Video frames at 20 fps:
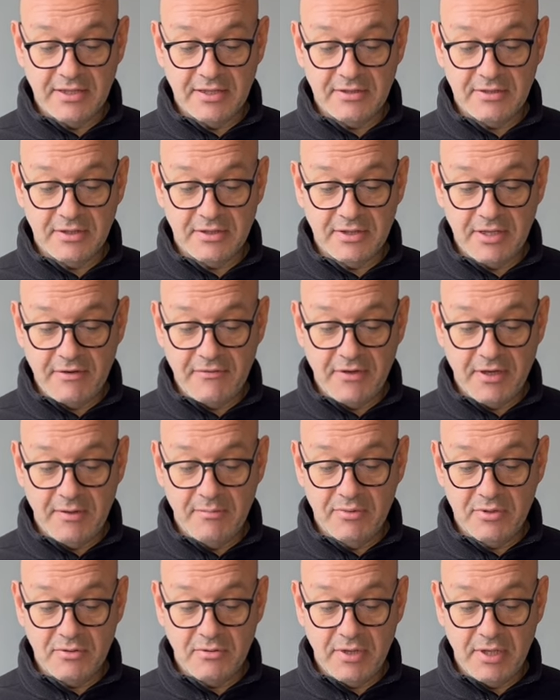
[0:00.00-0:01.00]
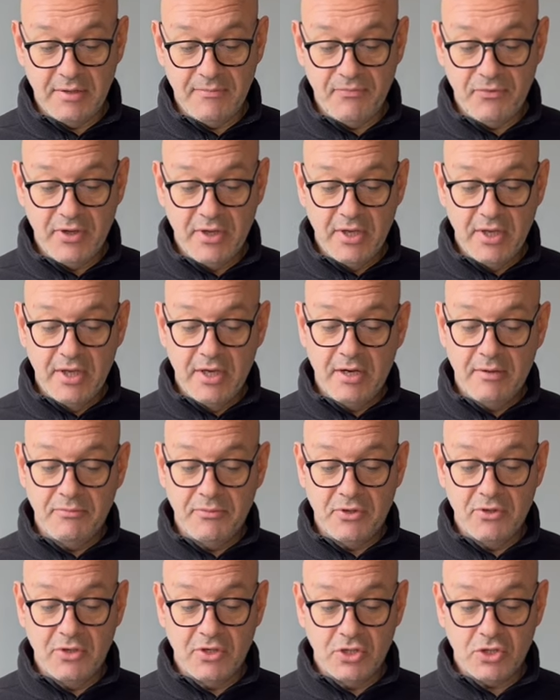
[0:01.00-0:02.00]
So nothing in between. I'm
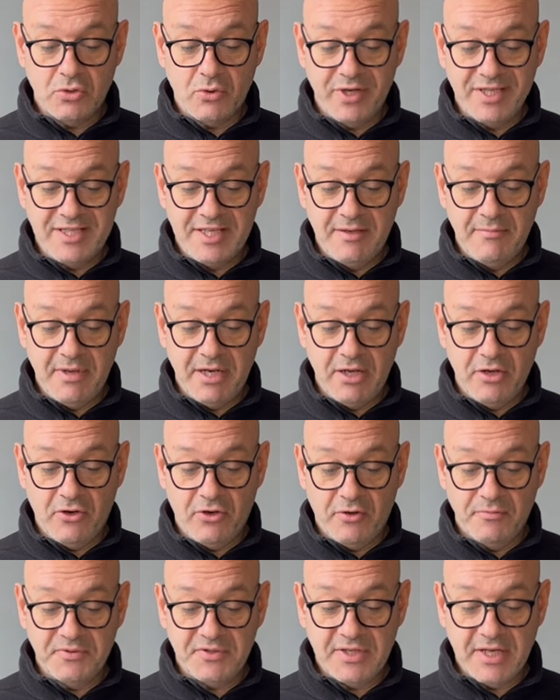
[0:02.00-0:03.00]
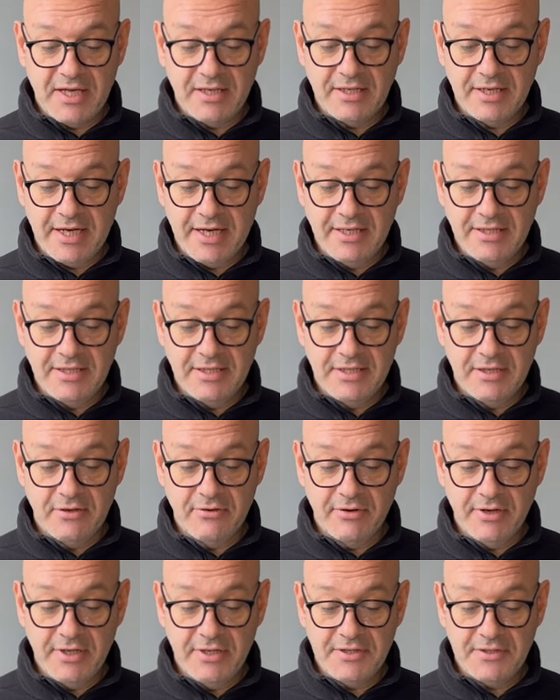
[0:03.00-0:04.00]
doing a 20 minute hop stand at 80
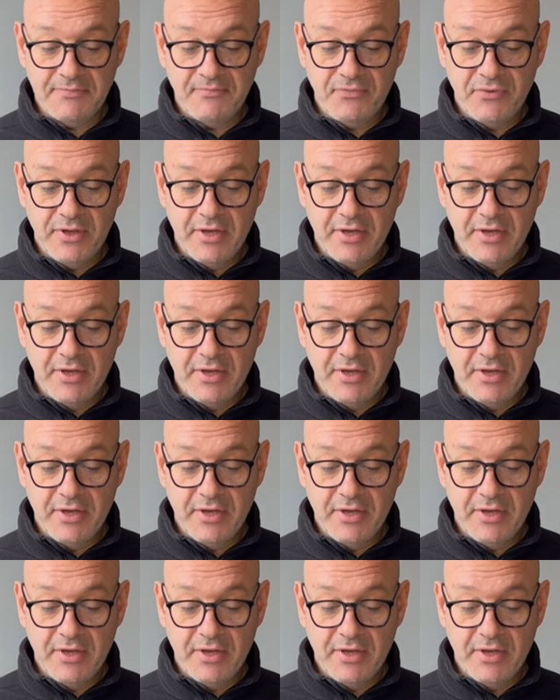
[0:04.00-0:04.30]
degrees.